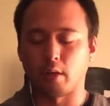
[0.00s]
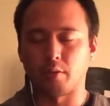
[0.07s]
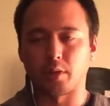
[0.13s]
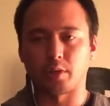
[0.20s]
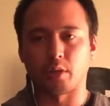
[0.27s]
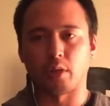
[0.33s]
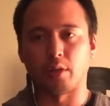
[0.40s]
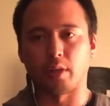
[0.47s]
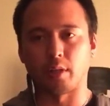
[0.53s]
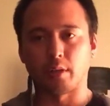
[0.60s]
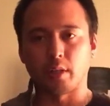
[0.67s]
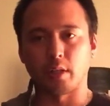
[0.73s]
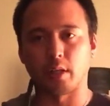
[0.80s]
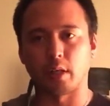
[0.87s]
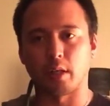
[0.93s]
returning
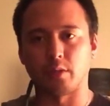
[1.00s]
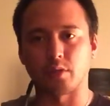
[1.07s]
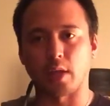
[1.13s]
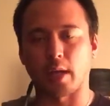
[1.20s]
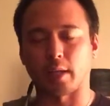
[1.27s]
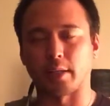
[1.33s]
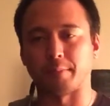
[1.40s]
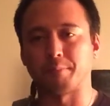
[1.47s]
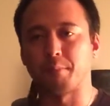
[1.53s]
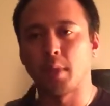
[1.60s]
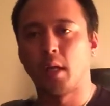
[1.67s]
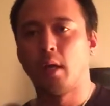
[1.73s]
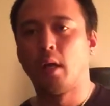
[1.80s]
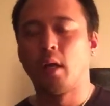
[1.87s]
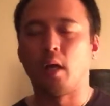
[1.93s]
the jacket.
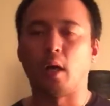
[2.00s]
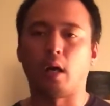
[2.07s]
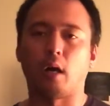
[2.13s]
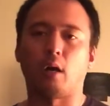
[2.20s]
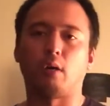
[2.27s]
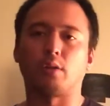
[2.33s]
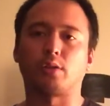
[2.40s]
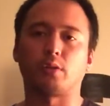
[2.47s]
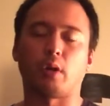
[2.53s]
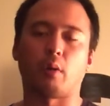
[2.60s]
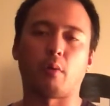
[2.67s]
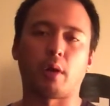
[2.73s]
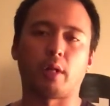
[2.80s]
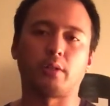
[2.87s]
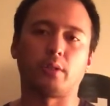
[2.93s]
Also, I
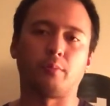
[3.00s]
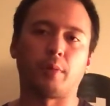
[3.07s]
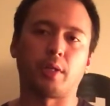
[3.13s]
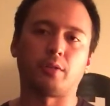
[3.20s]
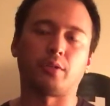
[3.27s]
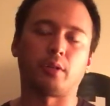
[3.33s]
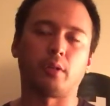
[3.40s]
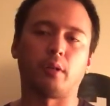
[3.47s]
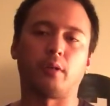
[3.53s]
wanted to mention